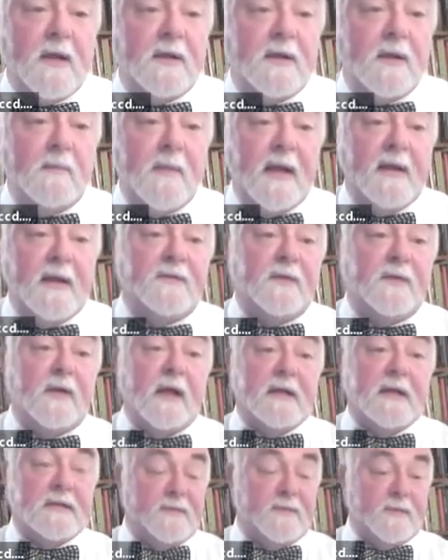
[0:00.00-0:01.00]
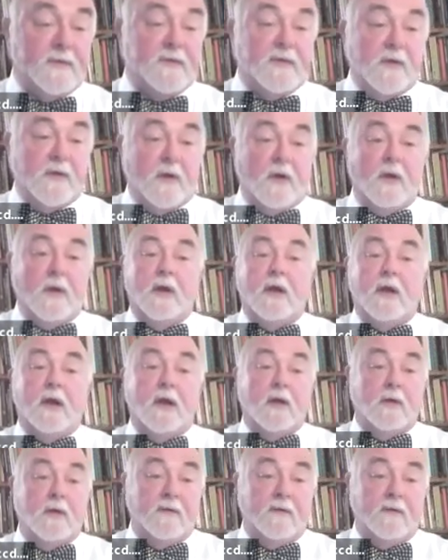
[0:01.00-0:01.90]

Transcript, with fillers: the main philosophers uh,